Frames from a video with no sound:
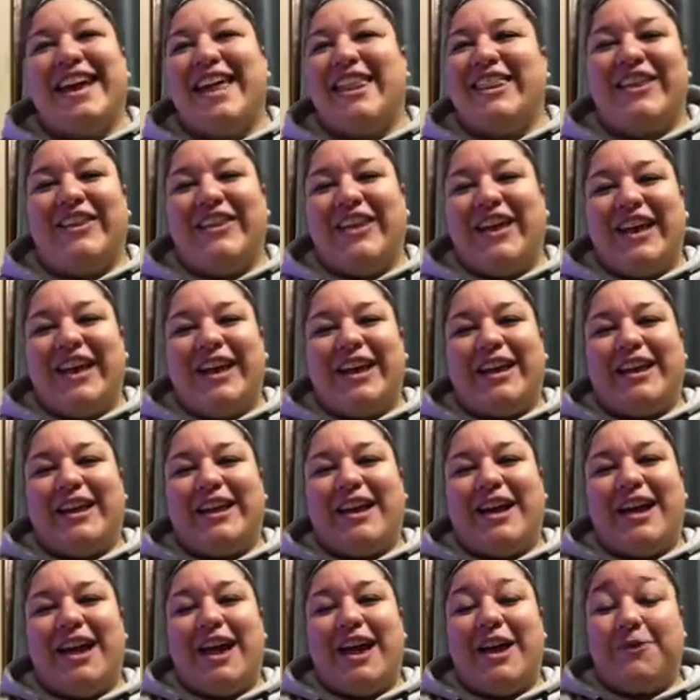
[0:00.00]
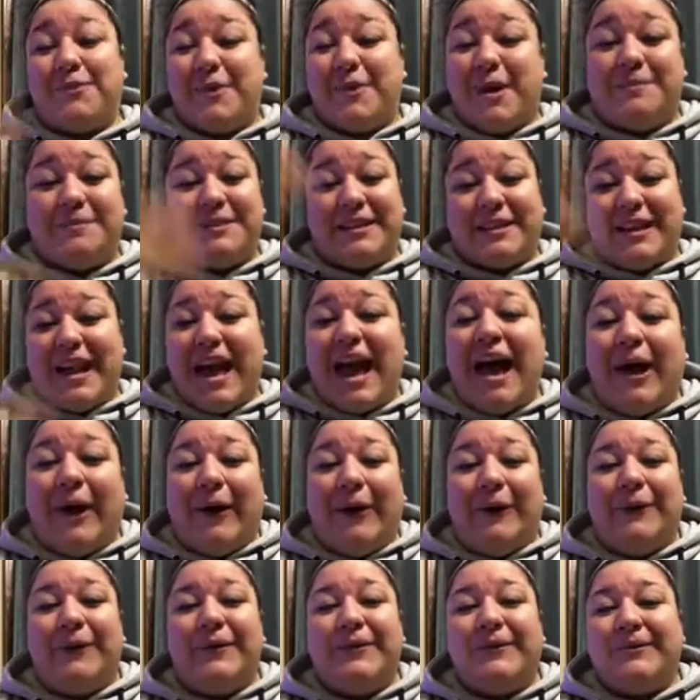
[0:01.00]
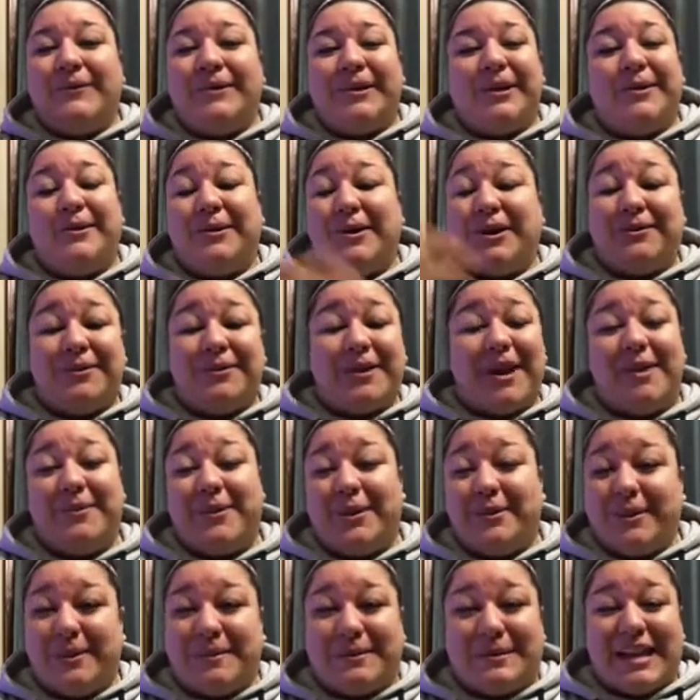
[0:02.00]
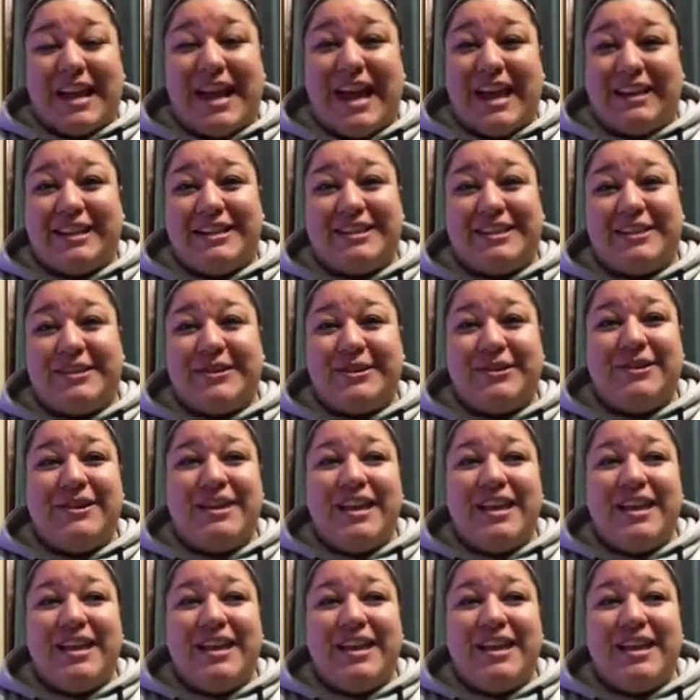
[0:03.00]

And then I repped it out, how many reps I had to do.